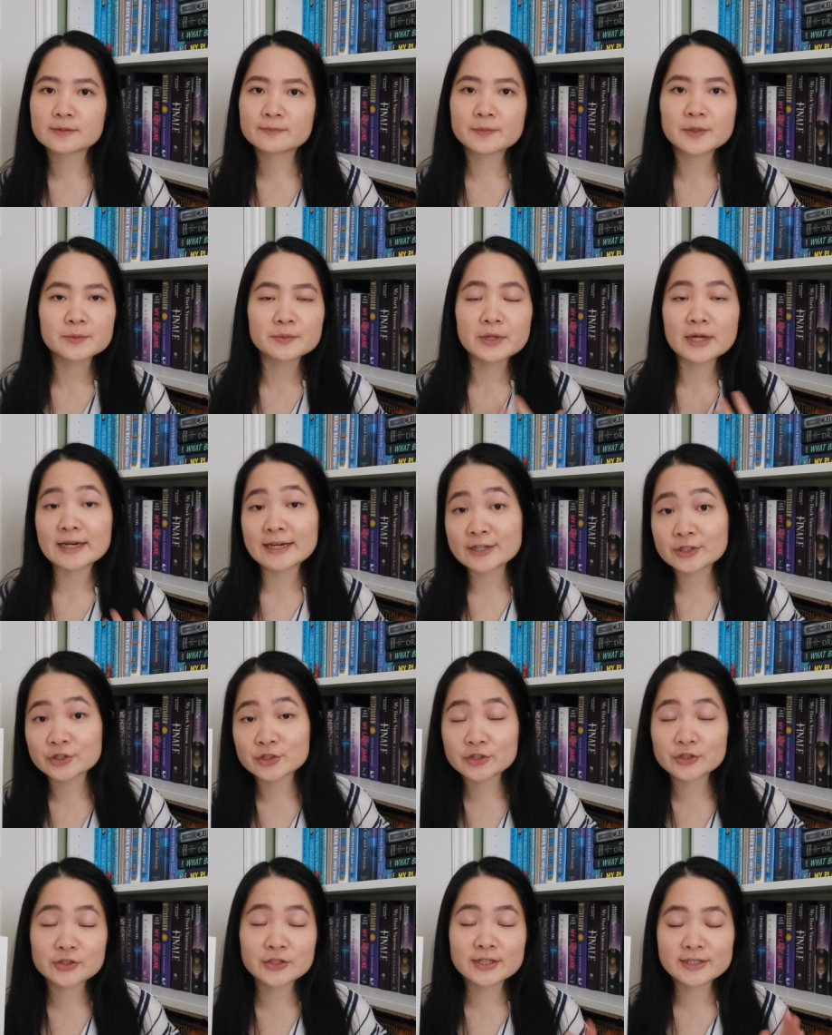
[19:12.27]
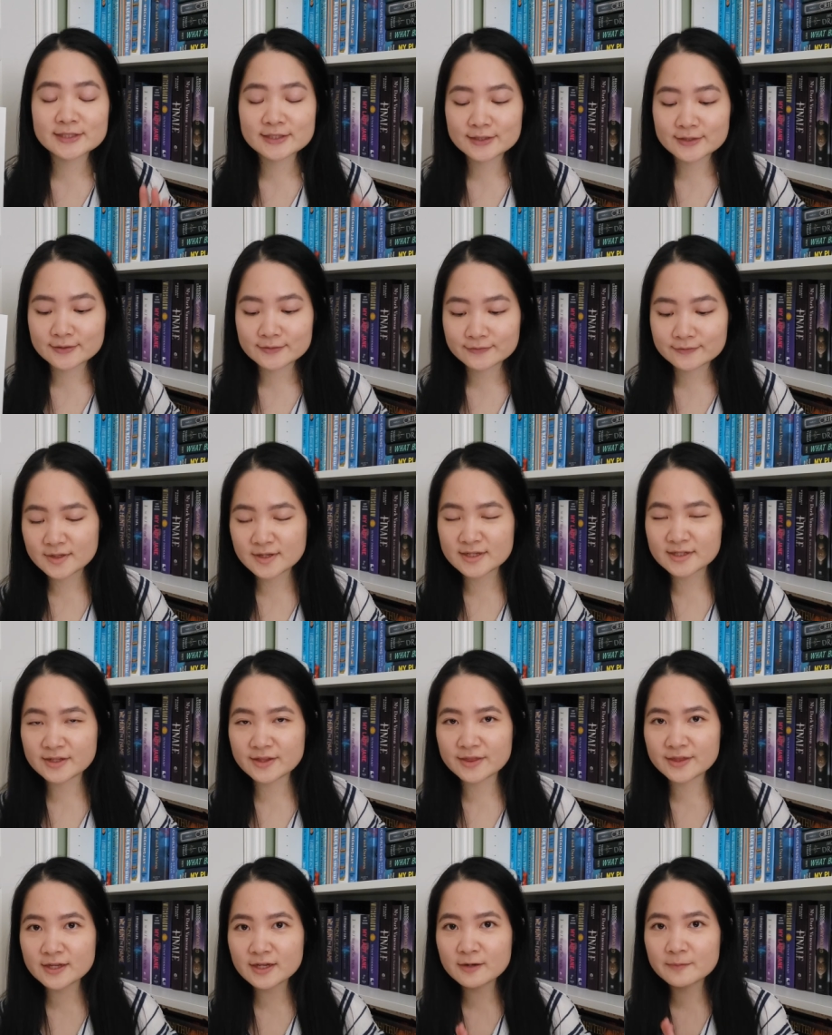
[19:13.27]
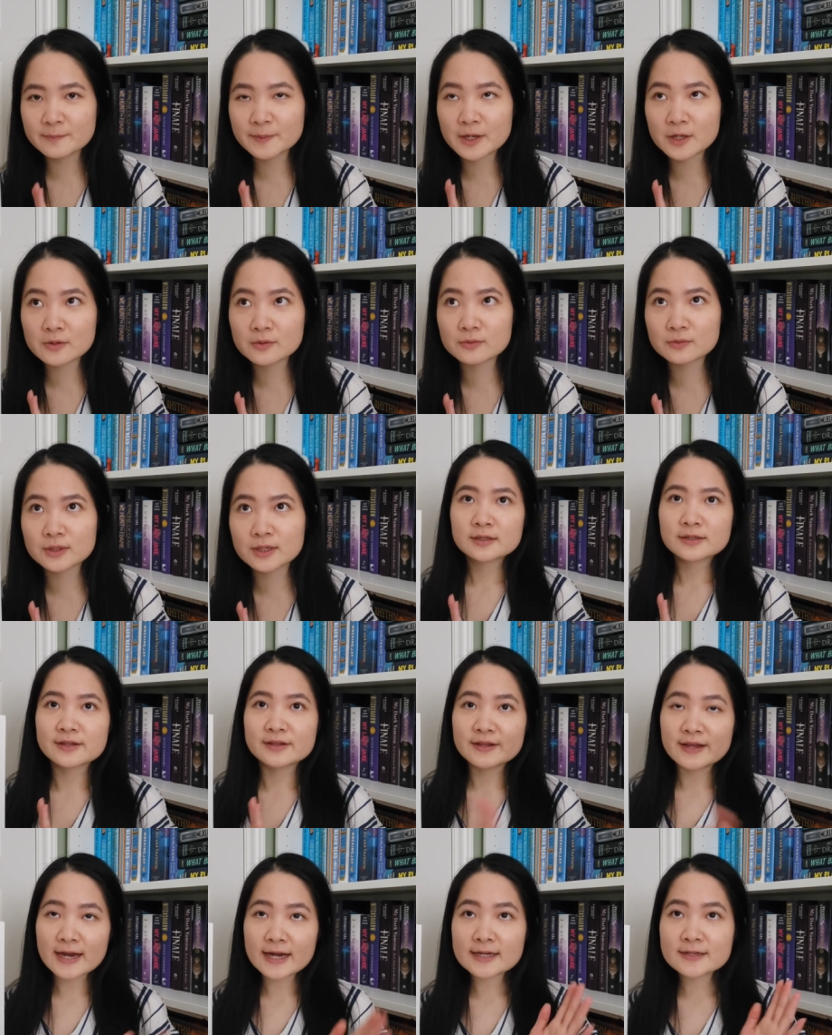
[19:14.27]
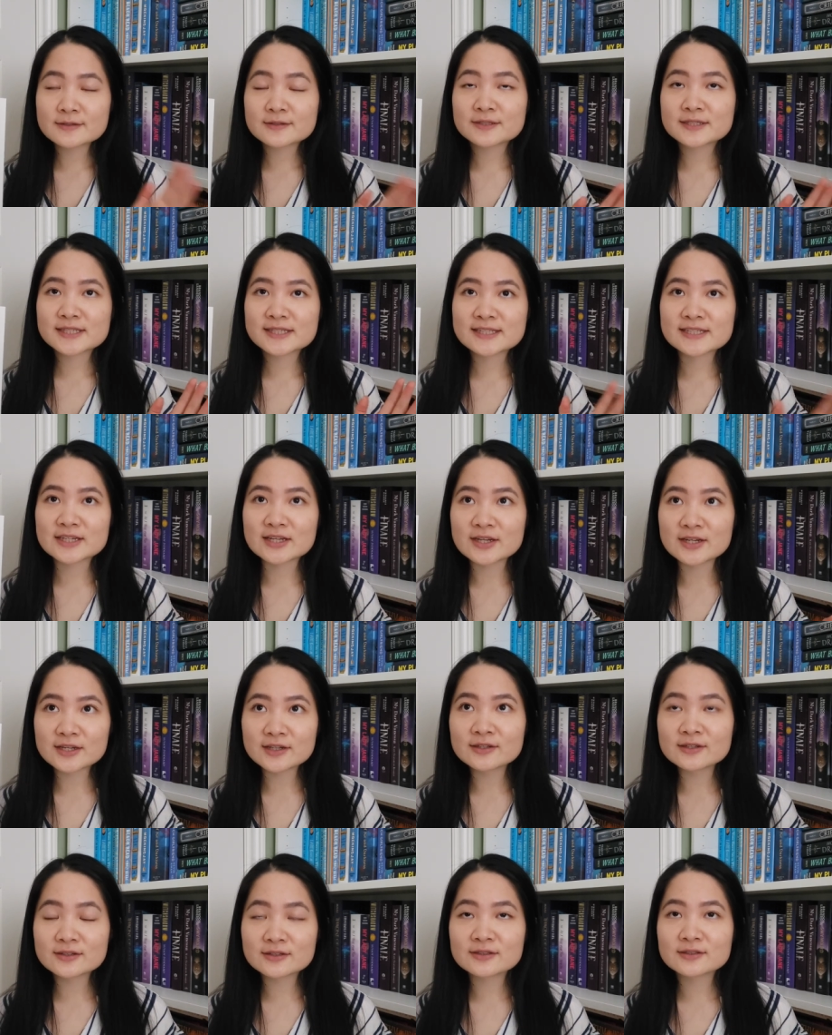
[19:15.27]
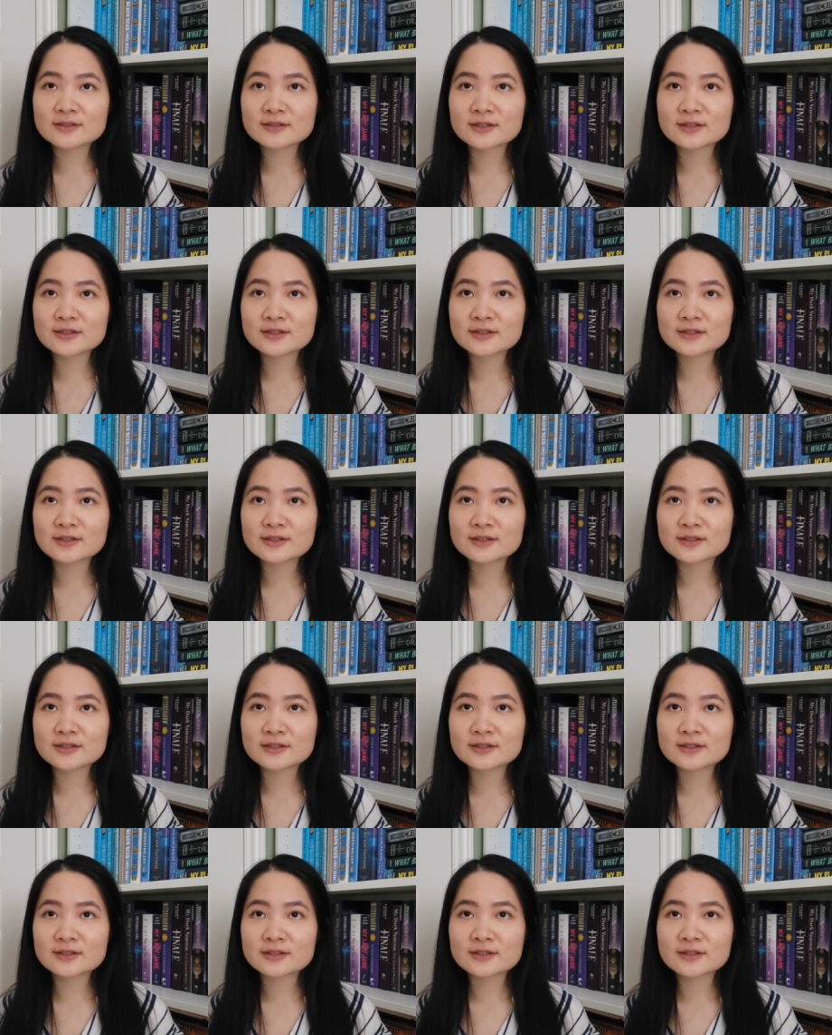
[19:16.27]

People get injured and stuff. And the thing about that scene,